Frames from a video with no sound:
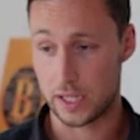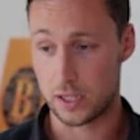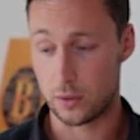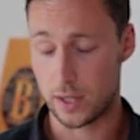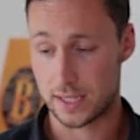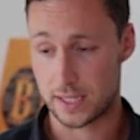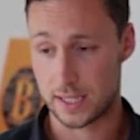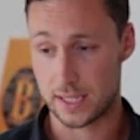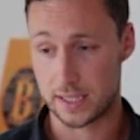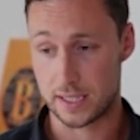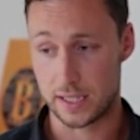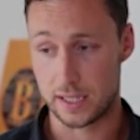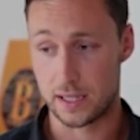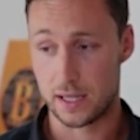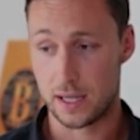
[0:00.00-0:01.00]

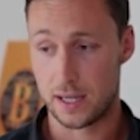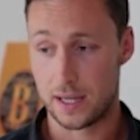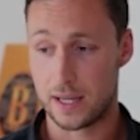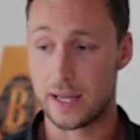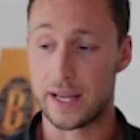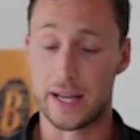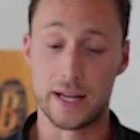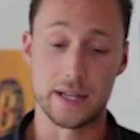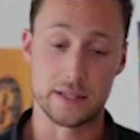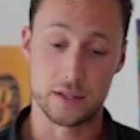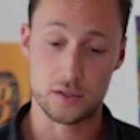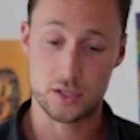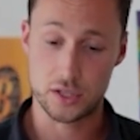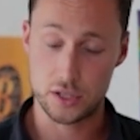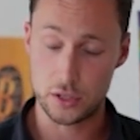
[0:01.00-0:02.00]
USDZ, and
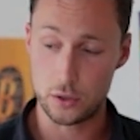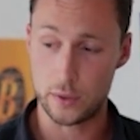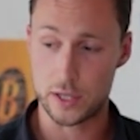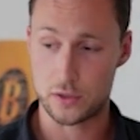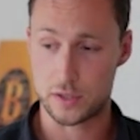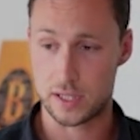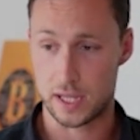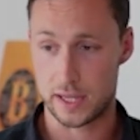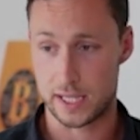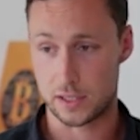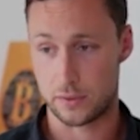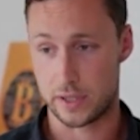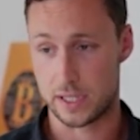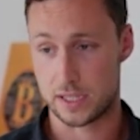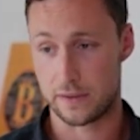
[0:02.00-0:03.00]
there's two interesting things
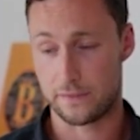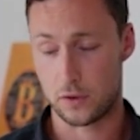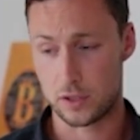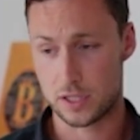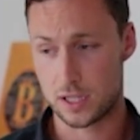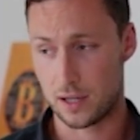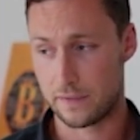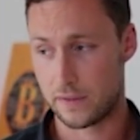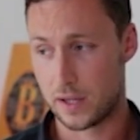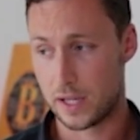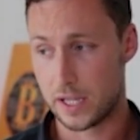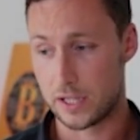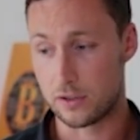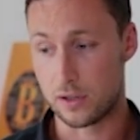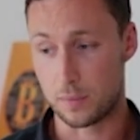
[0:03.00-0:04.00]
with this. First off,
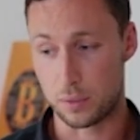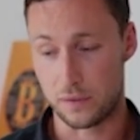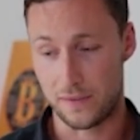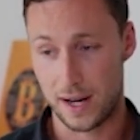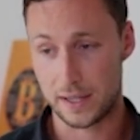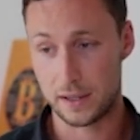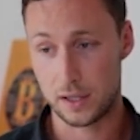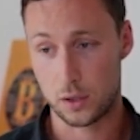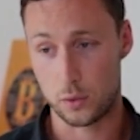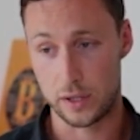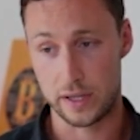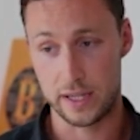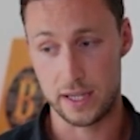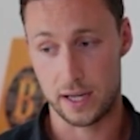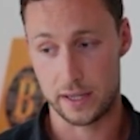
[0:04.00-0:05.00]
you can provide
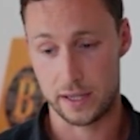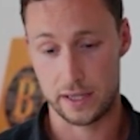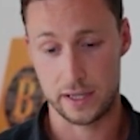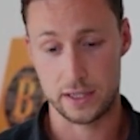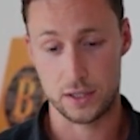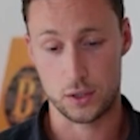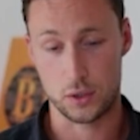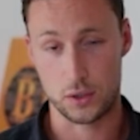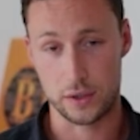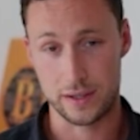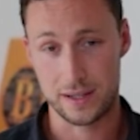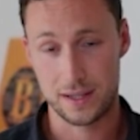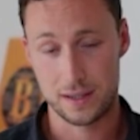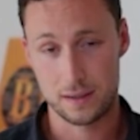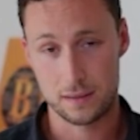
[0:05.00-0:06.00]
liquidity on it and earn
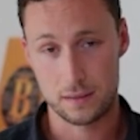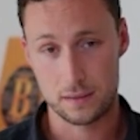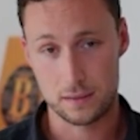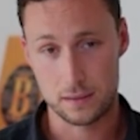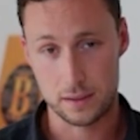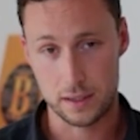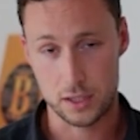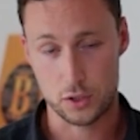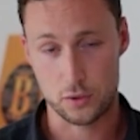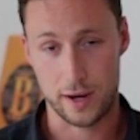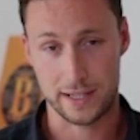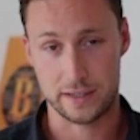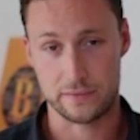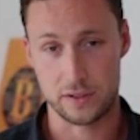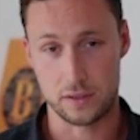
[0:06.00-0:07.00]

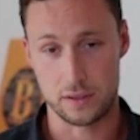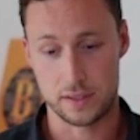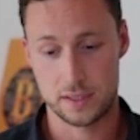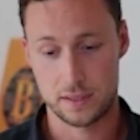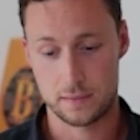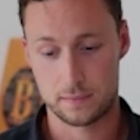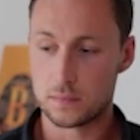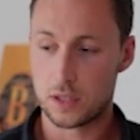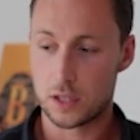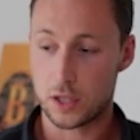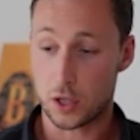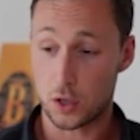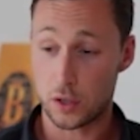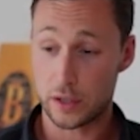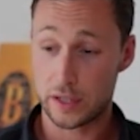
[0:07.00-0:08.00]
attractive yields.
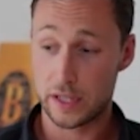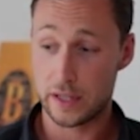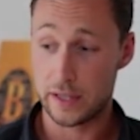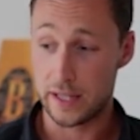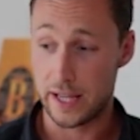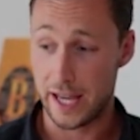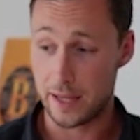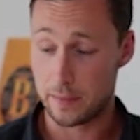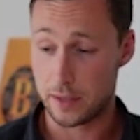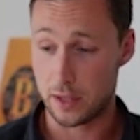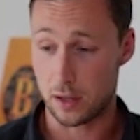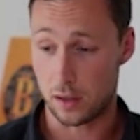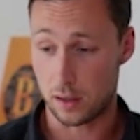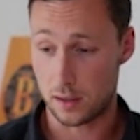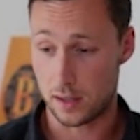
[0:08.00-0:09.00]
Currently, the
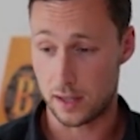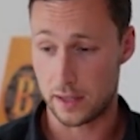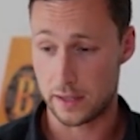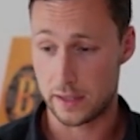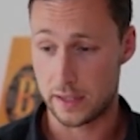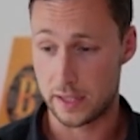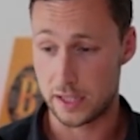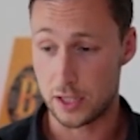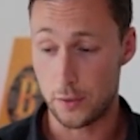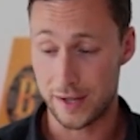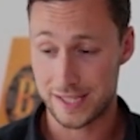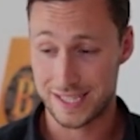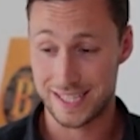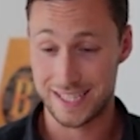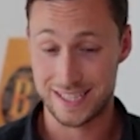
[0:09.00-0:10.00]
APR on the
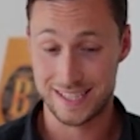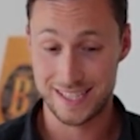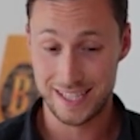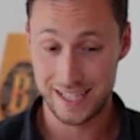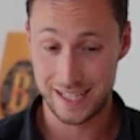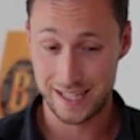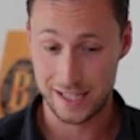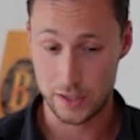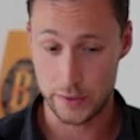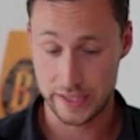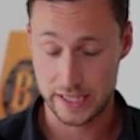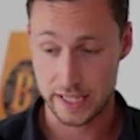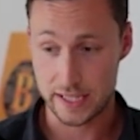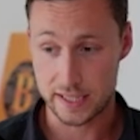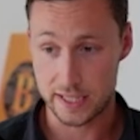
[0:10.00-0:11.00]

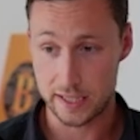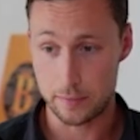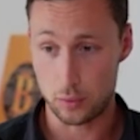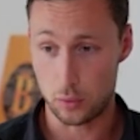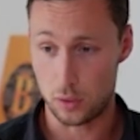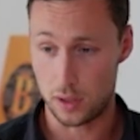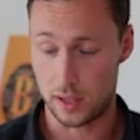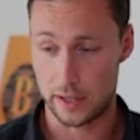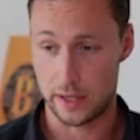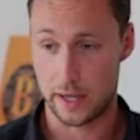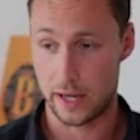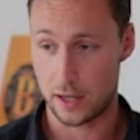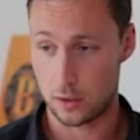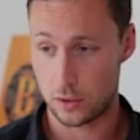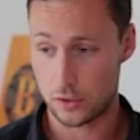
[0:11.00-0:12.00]
USDC pool on
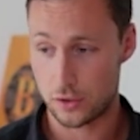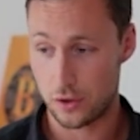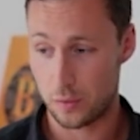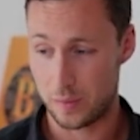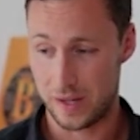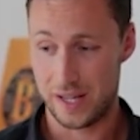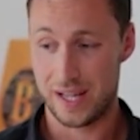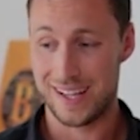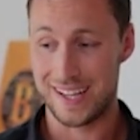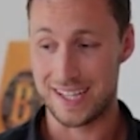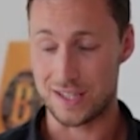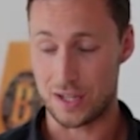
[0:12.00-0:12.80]
Airdrops is